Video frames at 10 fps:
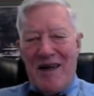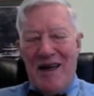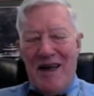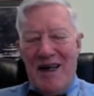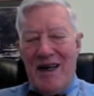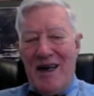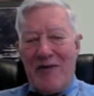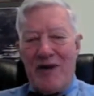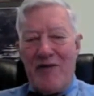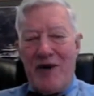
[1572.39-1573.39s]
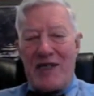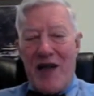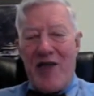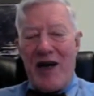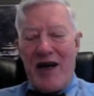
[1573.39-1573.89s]
And I have to confess, I
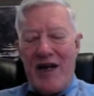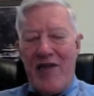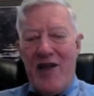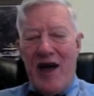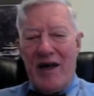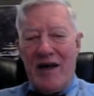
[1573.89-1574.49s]
did that.